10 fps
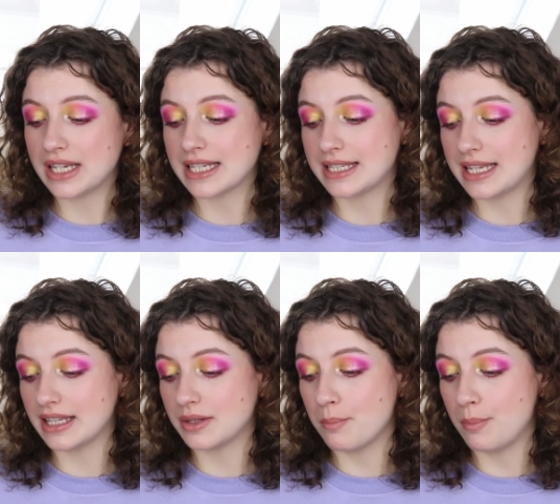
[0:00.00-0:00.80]
is
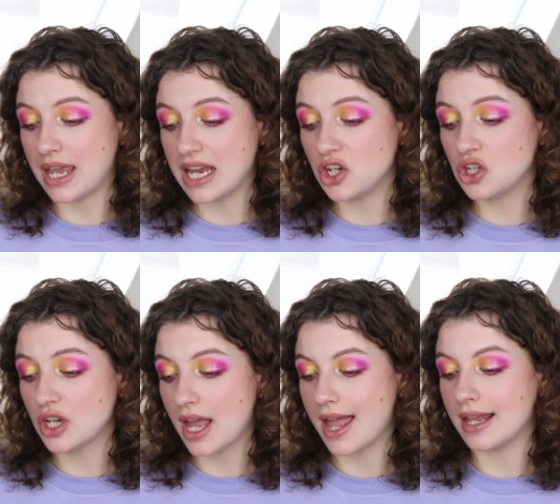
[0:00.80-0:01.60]
that
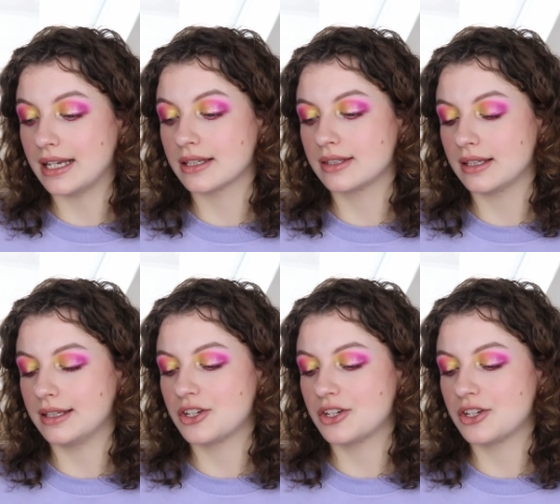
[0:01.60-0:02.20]
beige and that